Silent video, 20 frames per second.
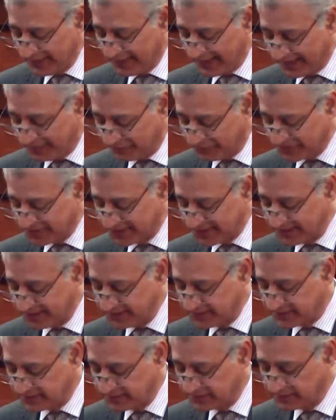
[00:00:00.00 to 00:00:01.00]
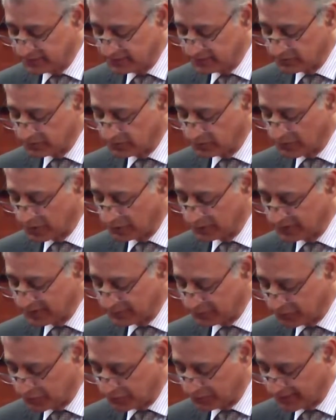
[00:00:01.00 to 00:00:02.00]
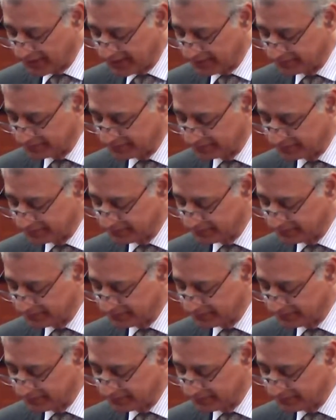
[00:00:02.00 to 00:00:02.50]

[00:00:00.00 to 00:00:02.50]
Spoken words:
emphasized throughout the program.